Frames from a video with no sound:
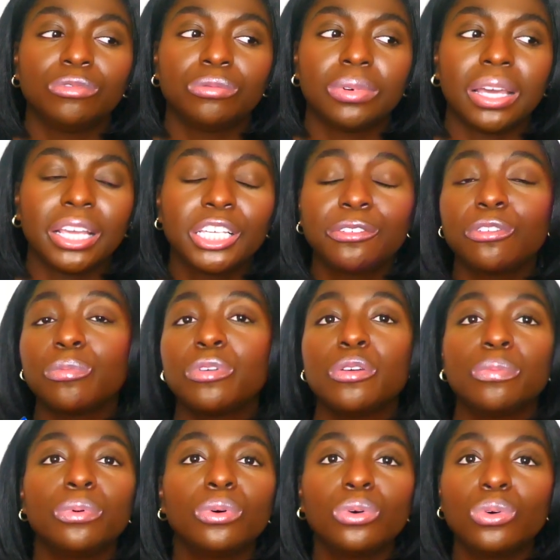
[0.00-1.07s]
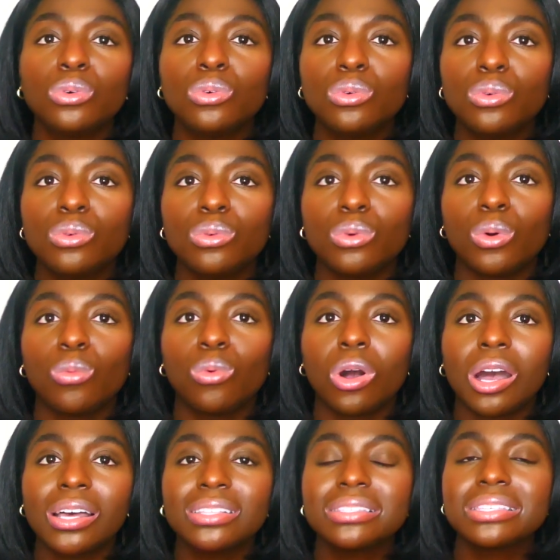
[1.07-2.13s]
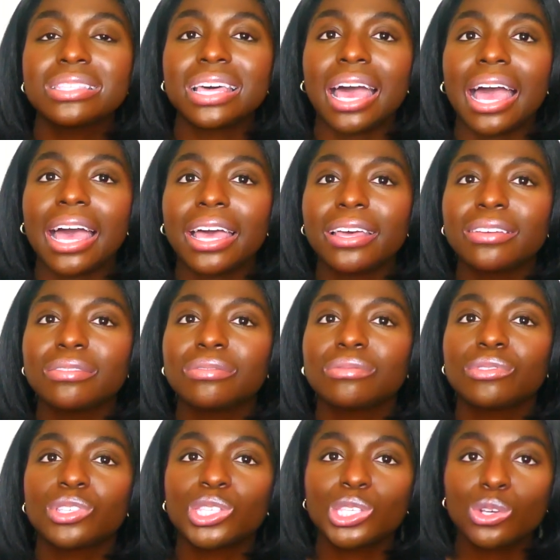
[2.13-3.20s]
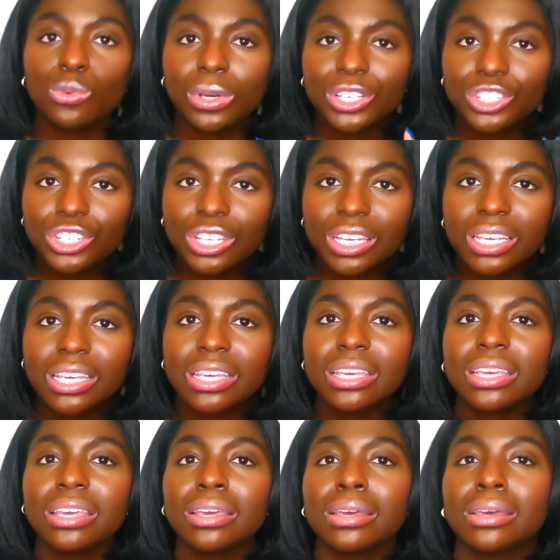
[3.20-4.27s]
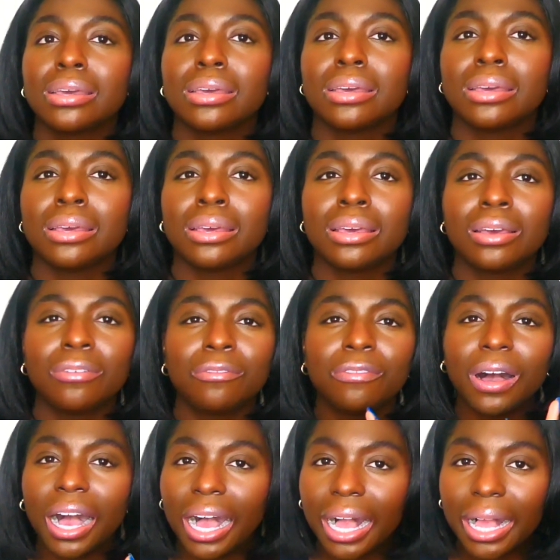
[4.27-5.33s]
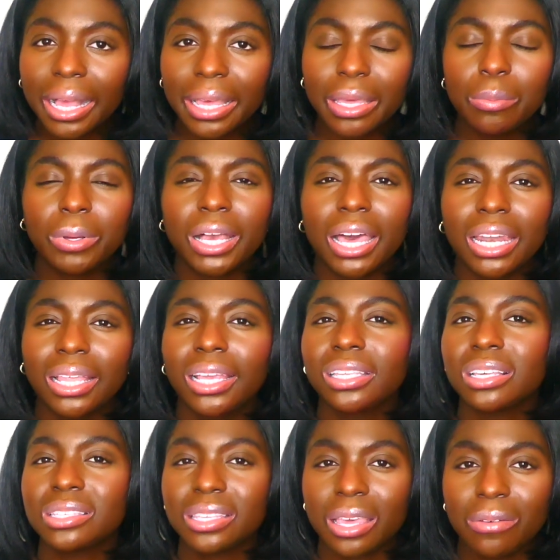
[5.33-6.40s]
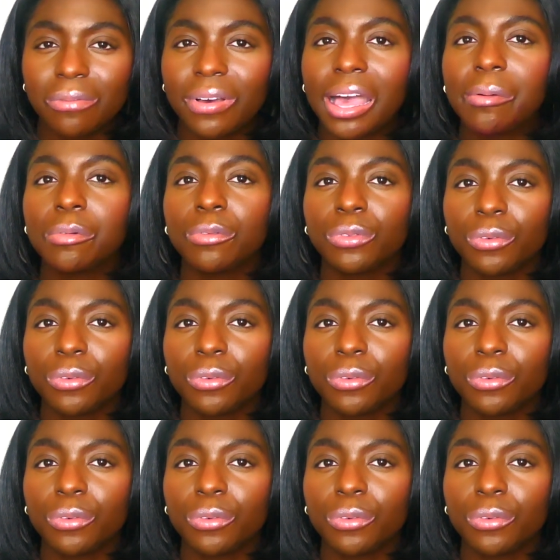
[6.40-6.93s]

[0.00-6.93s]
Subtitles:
I guess for people who wants that squishy vibe, kind of like the same vibe of the